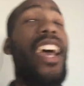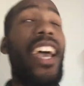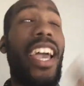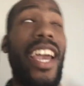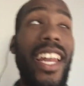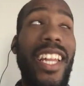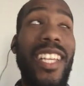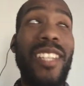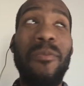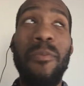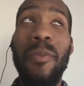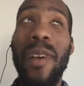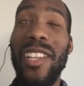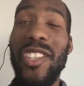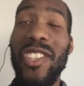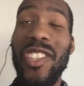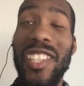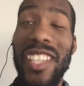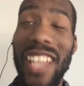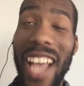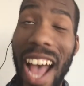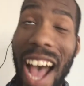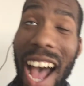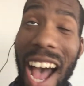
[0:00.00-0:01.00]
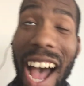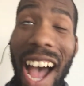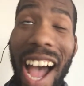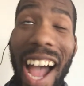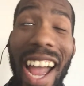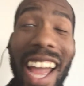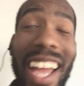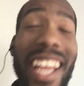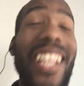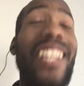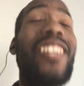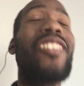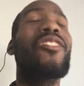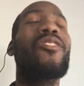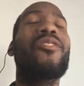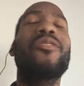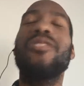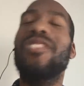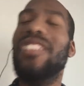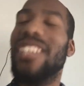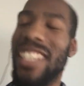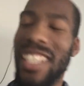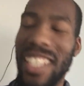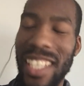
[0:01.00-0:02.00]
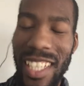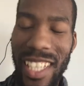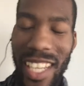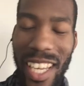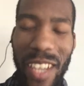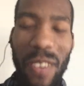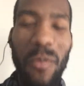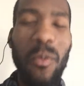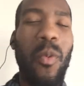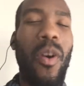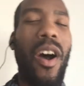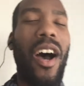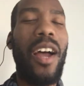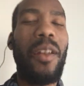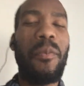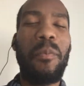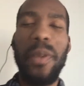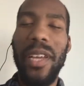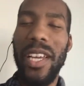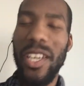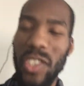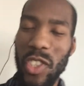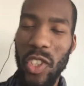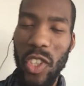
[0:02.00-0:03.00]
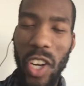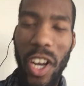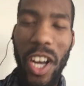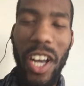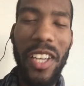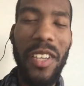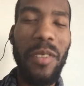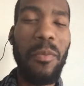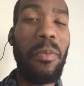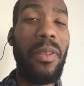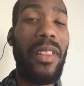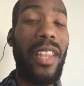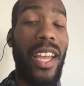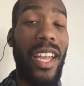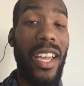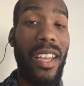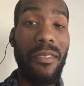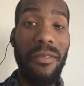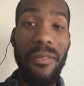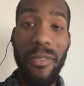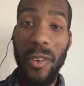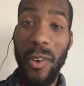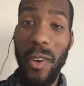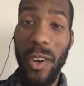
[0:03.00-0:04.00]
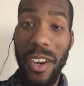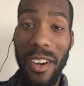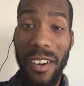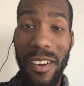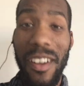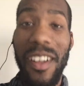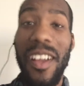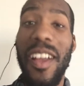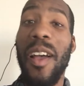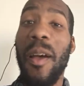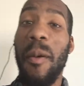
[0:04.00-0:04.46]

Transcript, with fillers: And as much as I did want Big Sean to play for